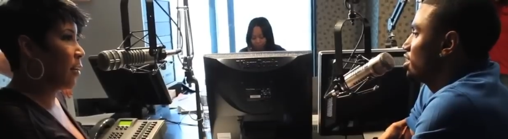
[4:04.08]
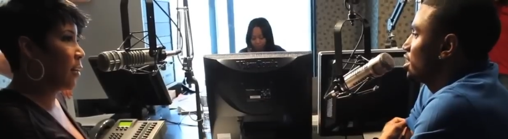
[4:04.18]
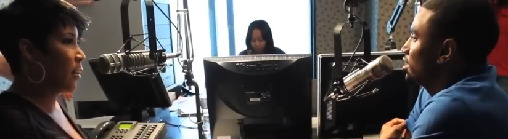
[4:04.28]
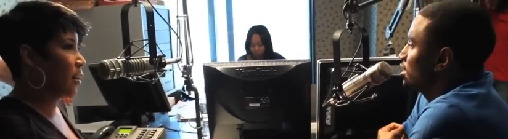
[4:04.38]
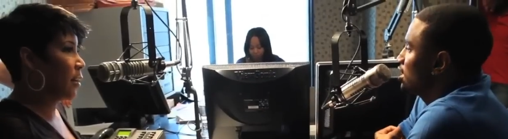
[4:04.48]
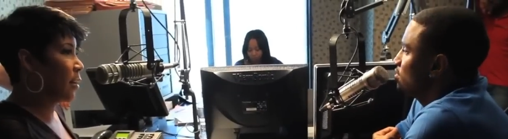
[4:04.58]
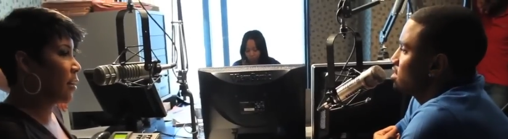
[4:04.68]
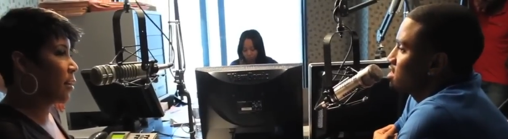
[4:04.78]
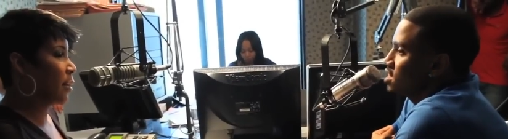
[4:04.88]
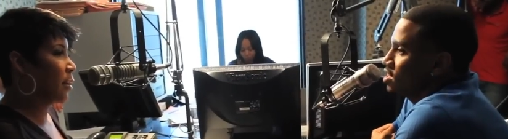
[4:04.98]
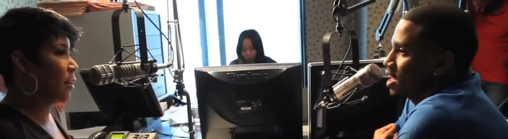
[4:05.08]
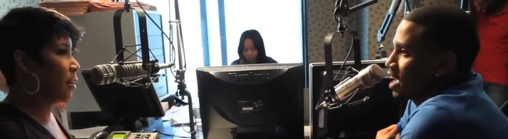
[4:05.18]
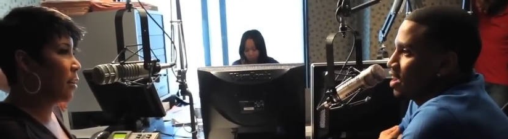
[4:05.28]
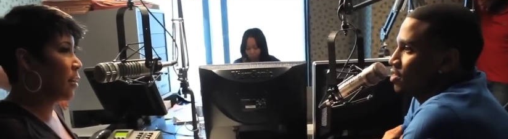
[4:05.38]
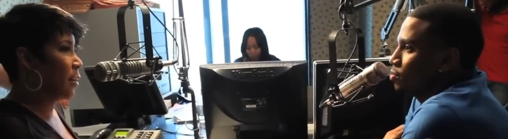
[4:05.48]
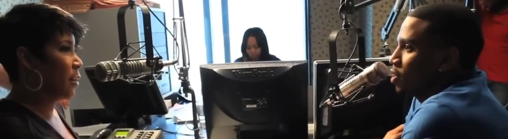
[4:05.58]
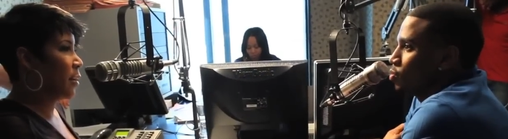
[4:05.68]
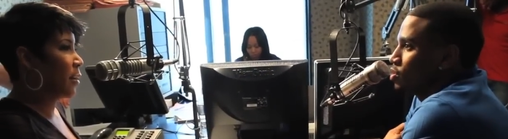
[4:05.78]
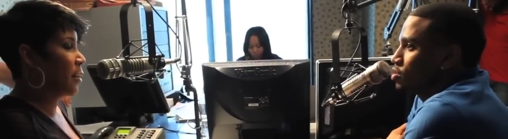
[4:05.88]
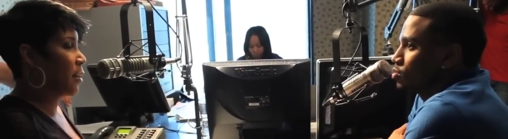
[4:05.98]
Speaker 1: and, and even still, I have the
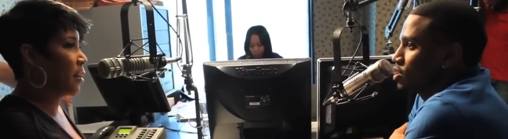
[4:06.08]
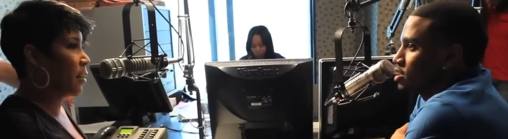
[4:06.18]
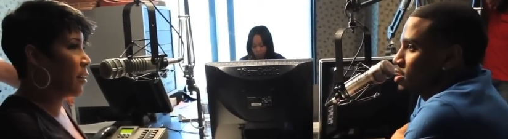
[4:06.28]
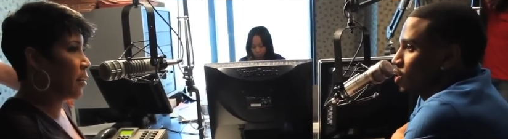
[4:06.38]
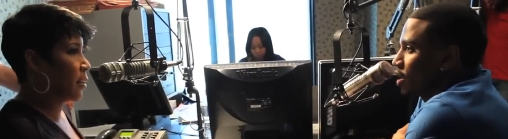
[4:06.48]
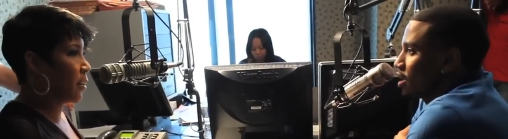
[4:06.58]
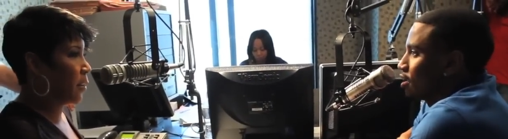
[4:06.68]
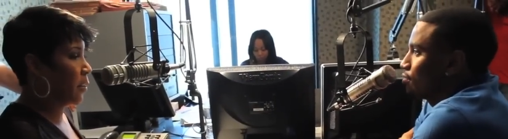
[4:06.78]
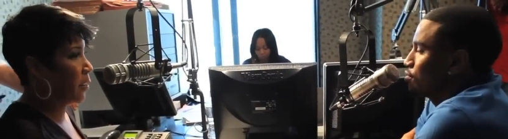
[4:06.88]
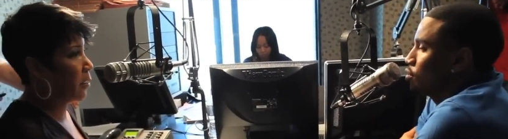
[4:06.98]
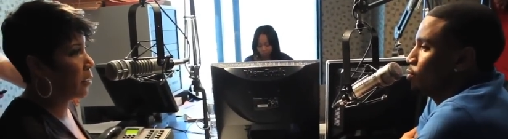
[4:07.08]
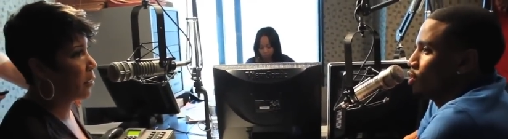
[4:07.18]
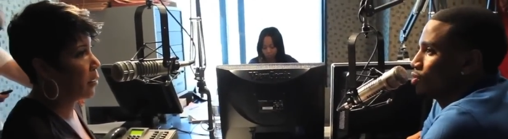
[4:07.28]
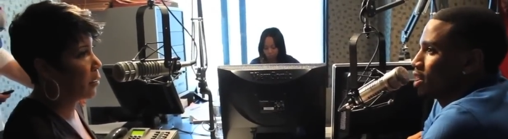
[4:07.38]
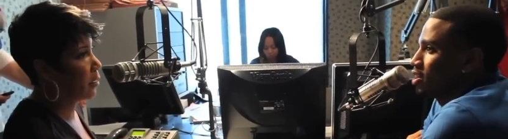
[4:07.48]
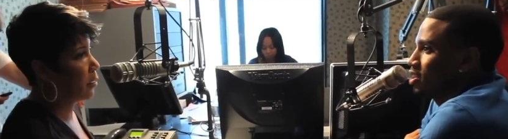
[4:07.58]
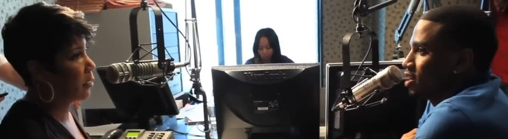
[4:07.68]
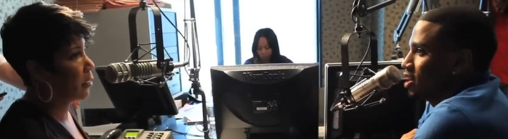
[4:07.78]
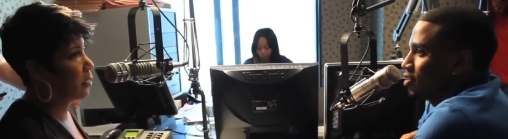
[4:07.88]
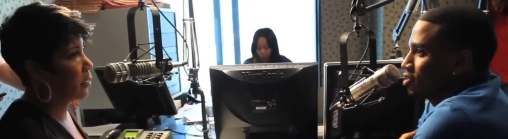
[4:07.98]
moments where as though I, I feel more regular
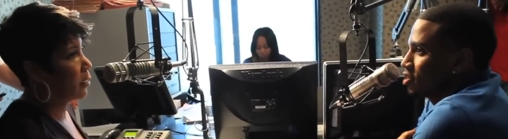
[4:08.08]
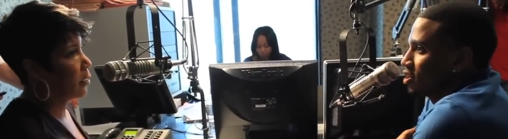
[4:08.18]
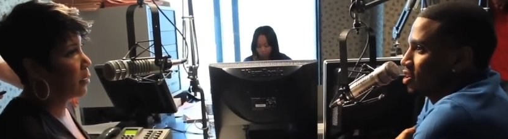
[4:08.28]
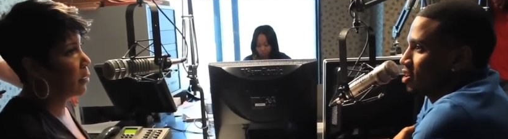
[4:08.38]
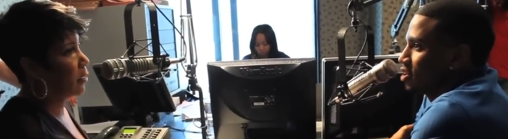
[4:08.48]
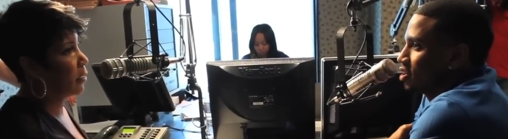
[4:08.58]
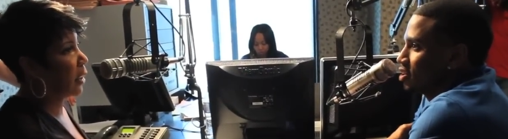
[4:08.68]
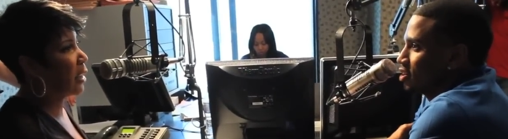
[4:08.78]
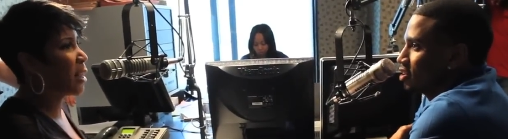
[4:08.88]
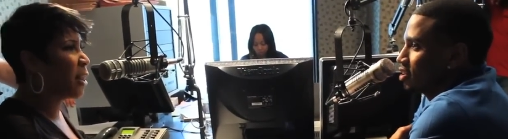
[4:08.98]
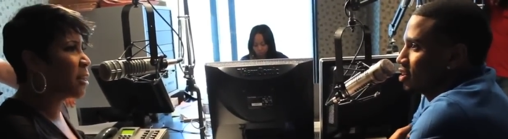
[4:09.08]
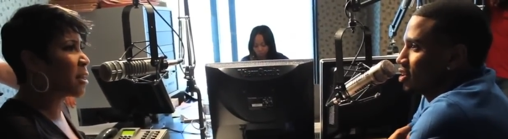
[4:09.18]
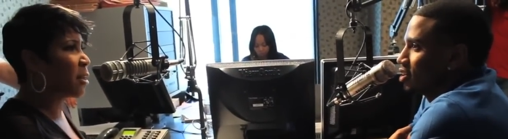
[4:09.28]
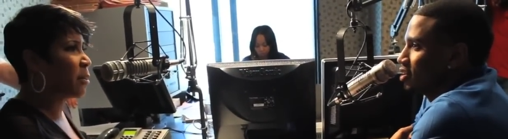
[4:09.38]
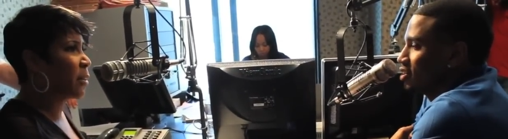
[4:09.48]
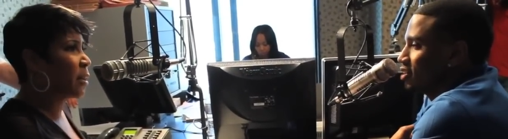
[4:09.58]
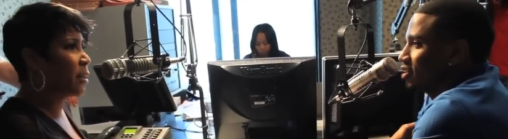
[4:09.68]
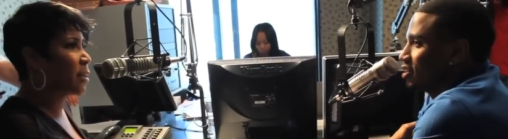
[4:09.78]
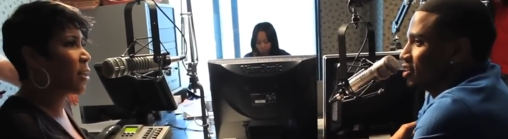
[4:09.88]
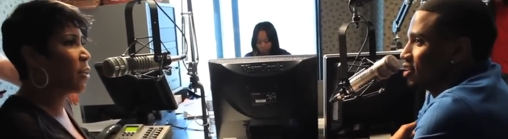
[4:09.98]
than ever. That's awesome. Yeah.
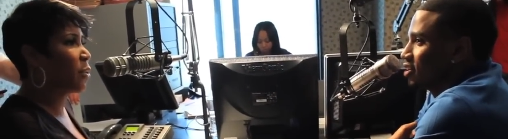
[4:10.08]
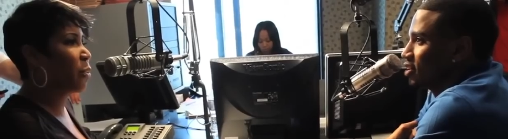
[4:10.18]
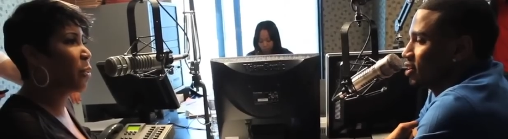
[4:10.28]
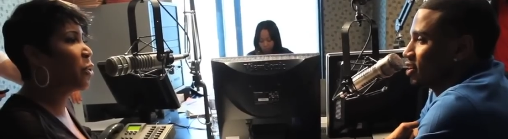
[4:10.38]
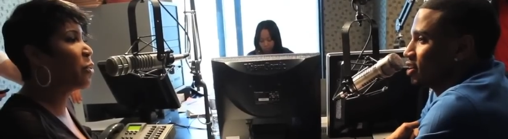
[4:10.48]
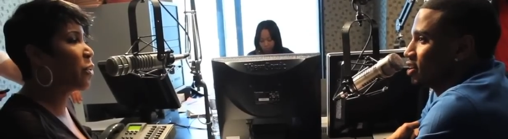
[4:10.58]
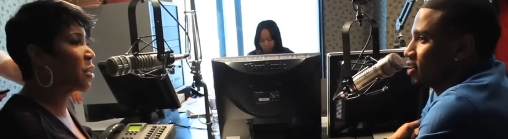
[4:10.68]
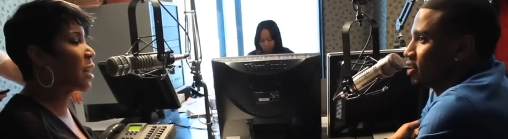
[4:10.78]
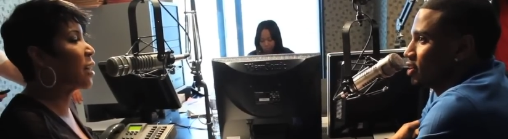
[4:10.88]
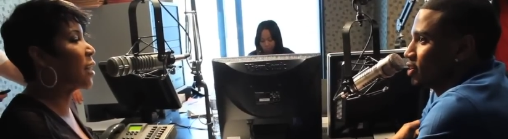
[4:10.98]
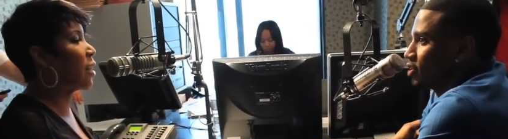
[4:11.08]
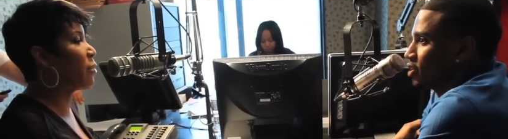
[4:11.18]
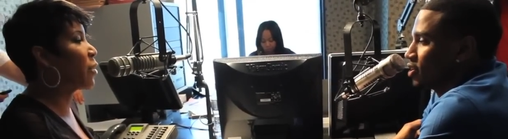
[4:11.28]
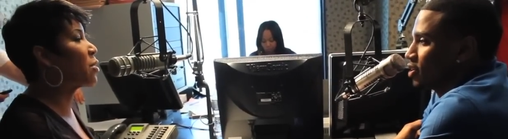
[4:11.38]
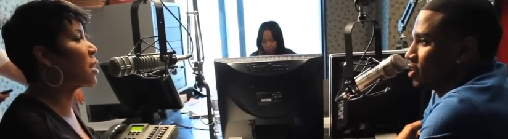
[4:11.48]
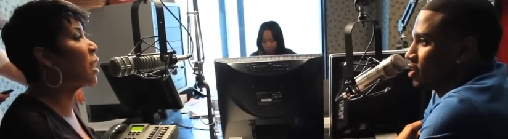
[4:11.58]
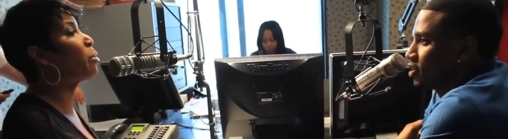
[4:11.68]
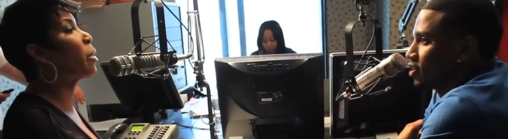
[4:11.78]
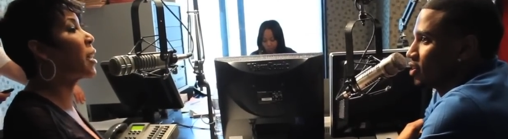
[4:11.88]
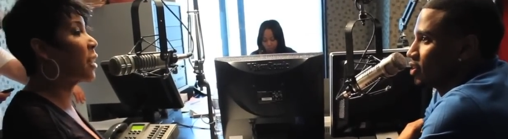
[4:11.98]
Speaker 2: So when you first got that first
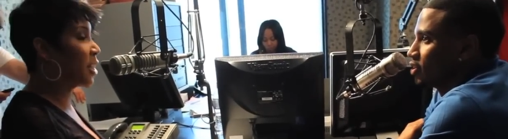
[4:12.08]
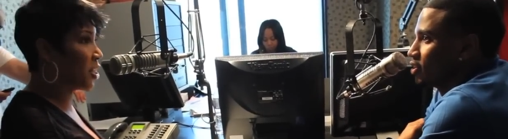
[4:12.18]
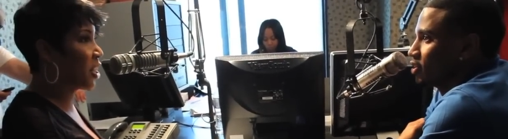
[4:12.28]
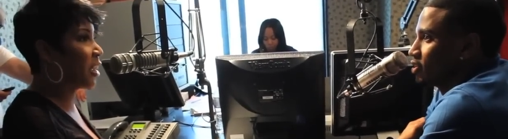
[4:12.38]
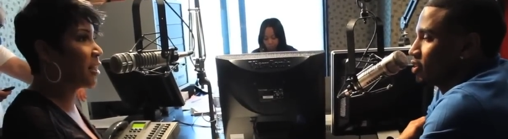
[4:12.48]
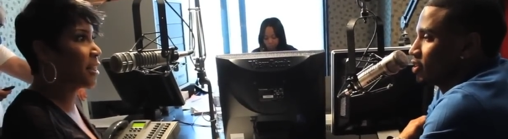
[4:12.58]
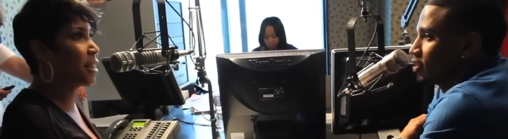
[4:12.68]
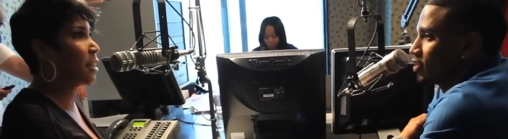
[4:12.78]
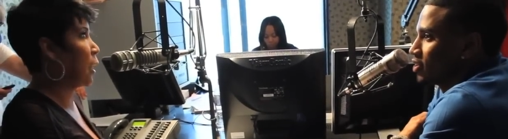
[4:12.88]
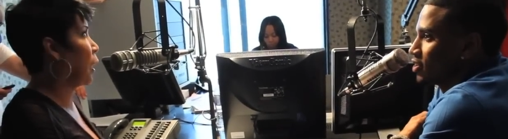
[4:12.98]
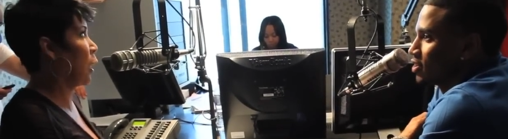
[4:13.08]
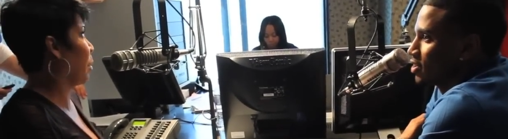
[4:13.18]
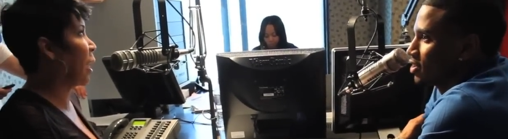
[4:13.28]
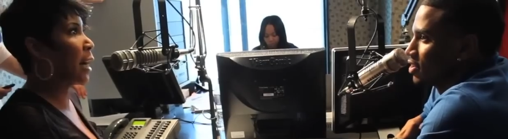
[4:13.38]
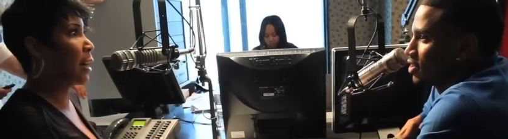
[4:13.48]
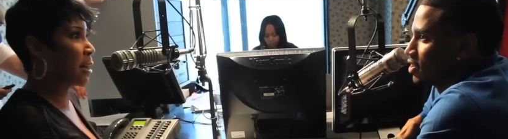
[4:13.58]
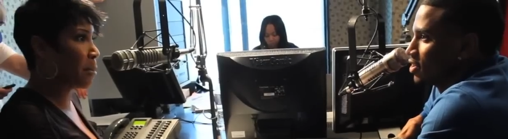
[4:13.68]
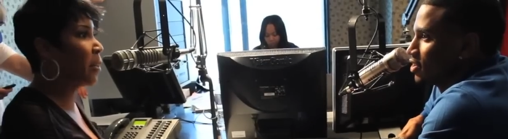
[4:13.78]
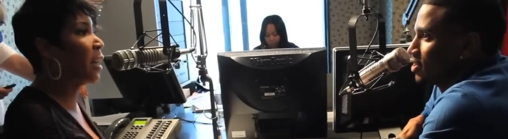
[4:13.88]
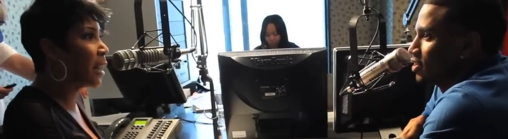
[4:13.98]
irregular check that said, "Damn, I got
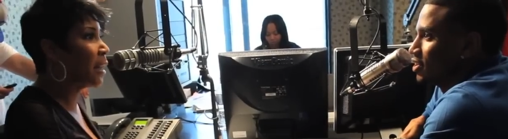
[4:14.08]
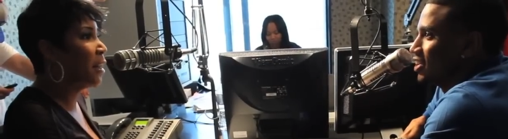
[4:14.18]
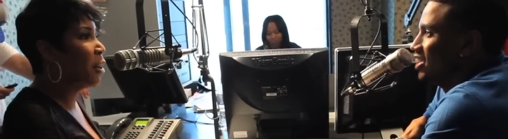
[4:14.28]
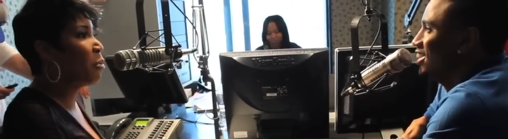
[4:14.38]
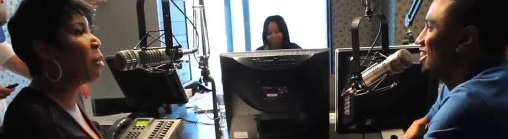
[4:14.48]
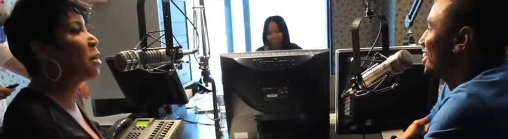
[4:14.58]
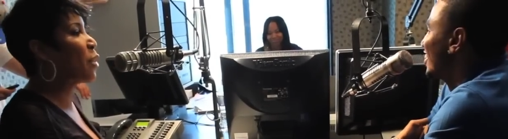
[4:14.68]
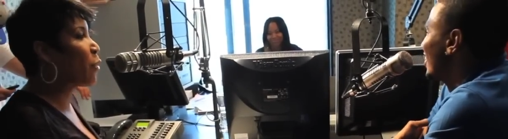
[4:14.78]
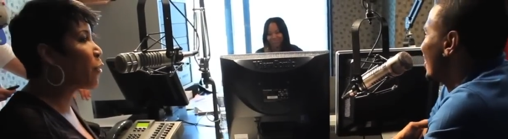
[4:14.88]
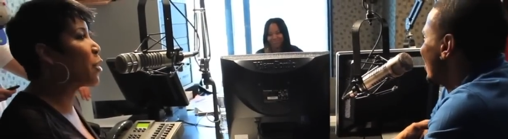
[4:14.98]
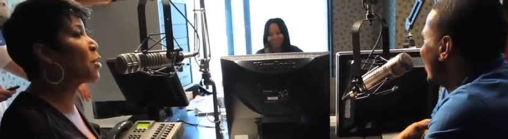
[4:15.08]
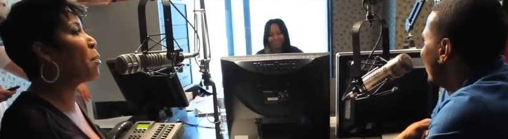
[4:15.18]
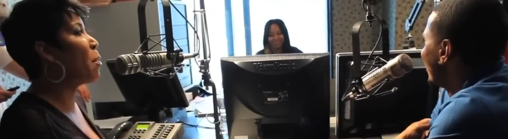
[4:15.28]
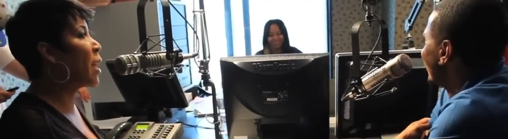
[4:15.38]
some money," what was the first